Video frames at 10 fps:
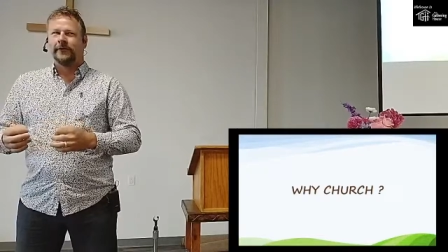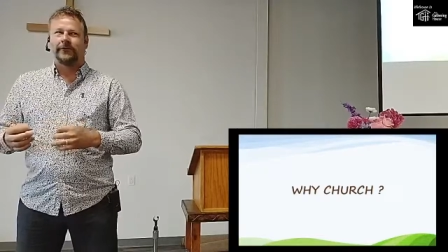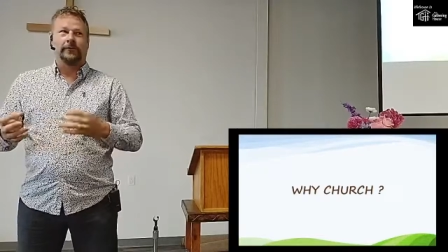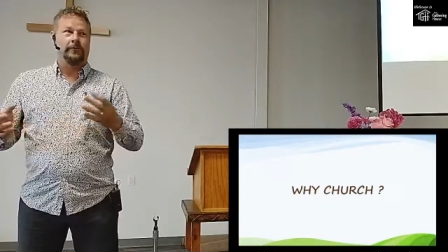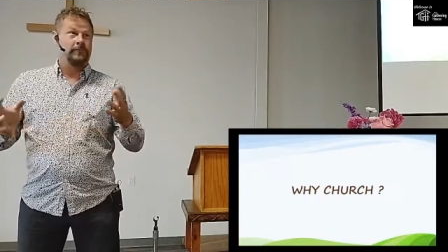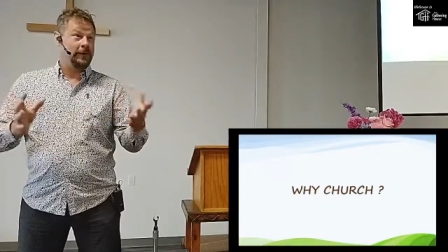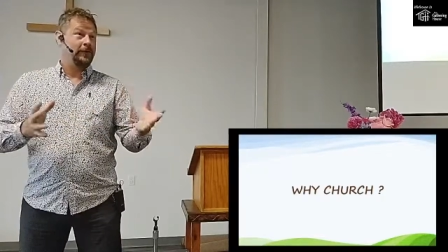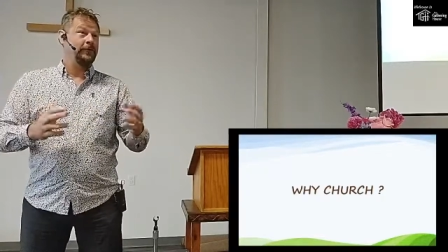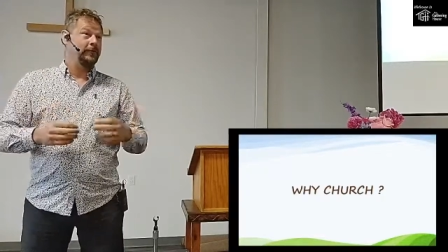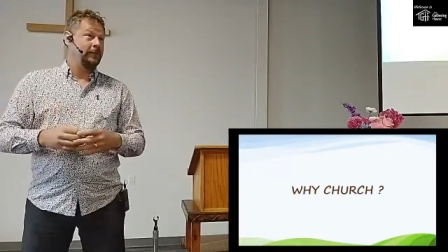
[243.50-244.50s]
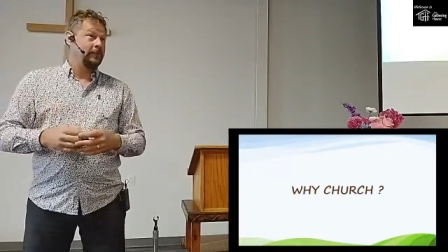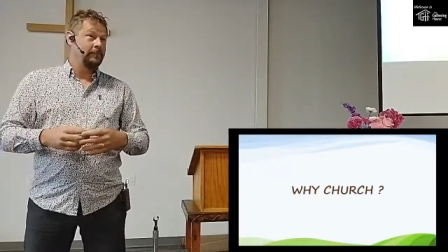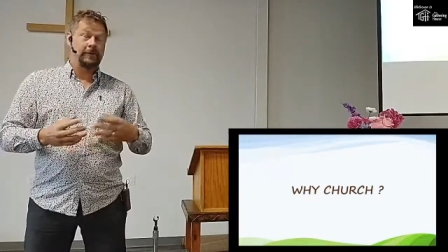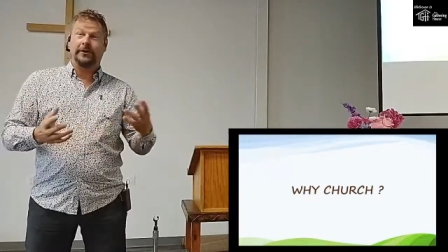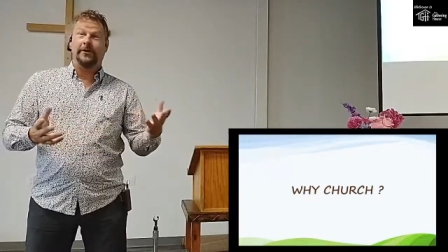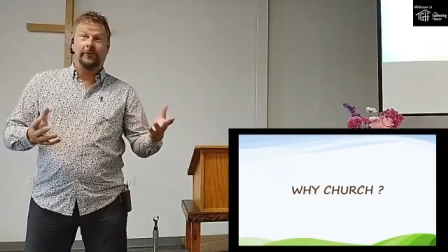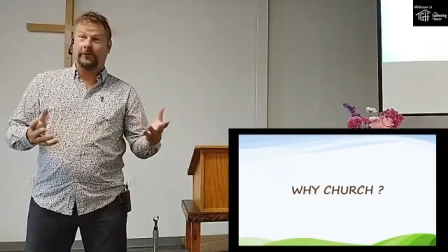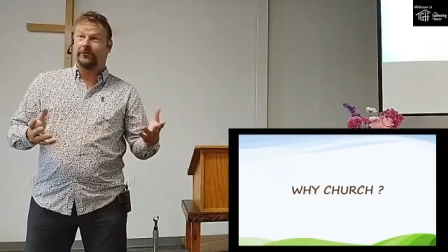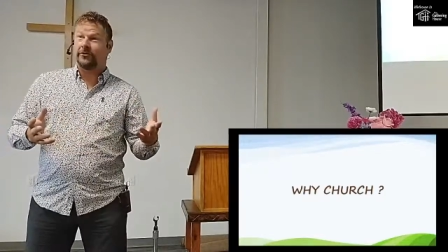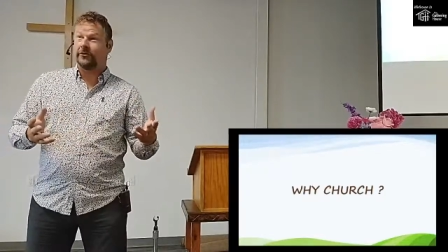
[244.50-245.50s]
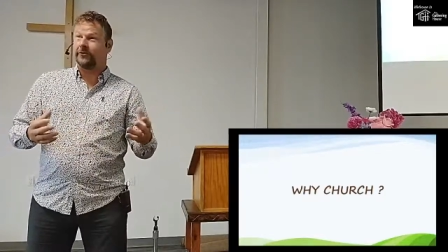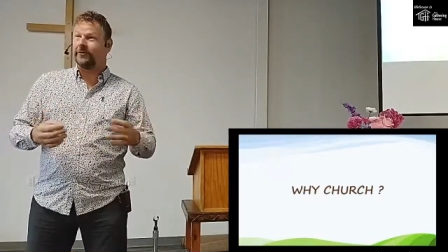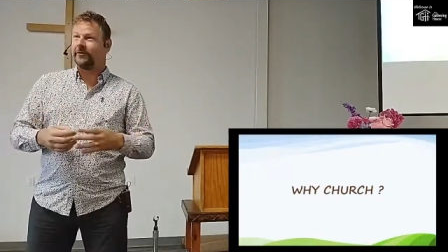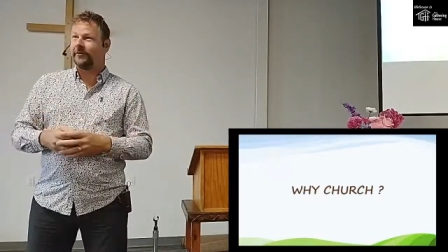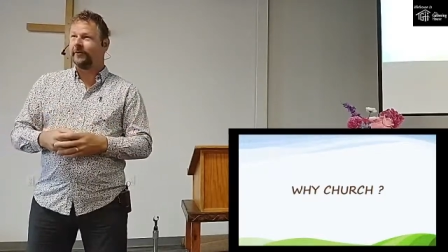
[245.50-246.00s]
so what are you doing? Where do you go to church?